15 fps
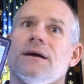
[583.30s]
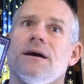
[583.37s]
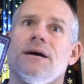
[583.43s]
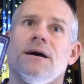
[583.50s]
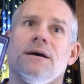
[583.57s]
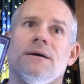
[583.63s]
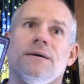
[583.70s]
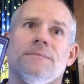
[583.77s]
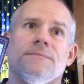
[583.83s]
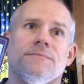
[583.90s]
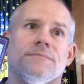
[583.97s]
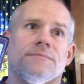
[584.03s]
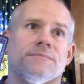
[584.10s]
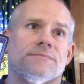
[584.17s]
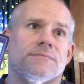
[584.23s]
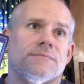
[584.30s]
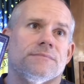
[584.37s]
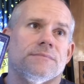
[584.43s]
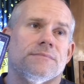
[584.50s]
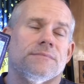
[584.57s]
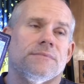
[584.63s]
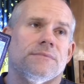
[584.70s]
um,
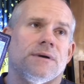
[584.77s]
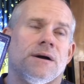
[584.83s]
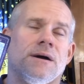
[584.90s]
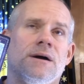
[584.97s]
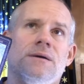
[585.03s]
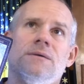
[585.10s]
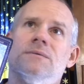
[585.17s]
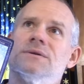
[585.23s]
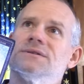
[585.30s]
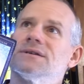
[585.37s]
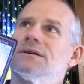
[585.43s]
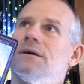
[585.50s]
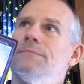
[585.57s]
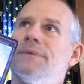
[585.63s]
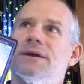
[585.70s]
uh, what is it called?